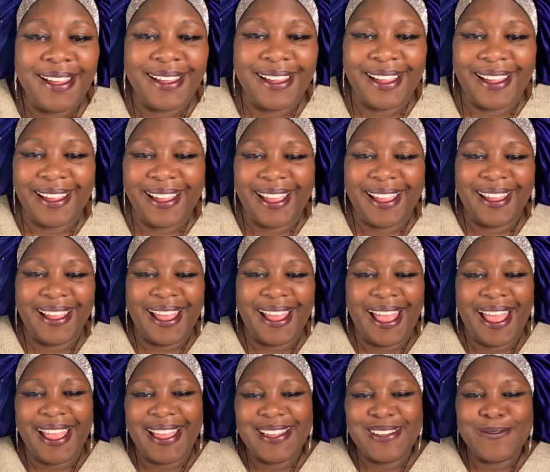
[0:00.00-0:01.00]
Hey, hey,
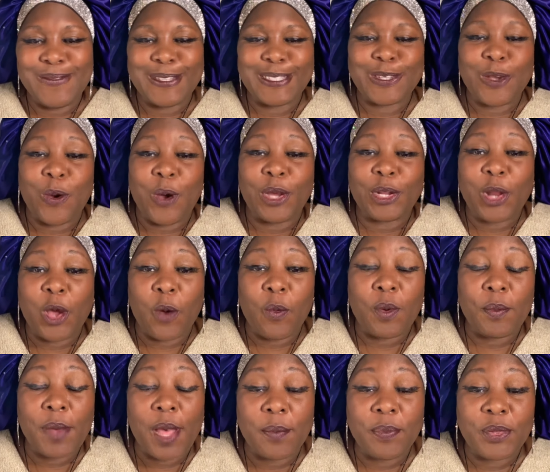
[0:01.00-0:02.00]
hey, what's going on with
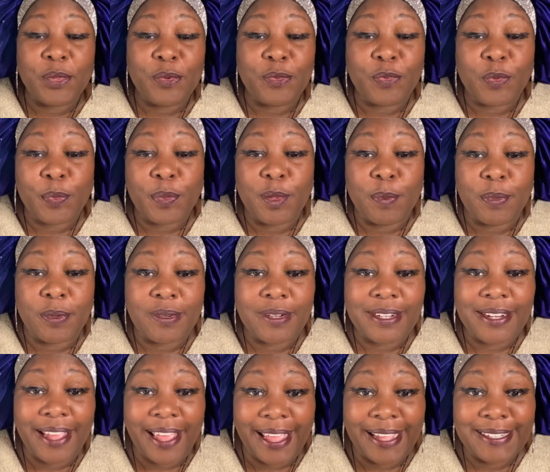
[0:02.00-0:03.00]
my beautiful people
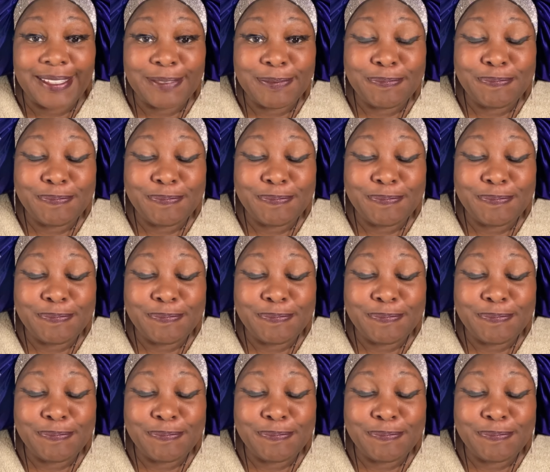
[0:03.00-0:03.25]
today?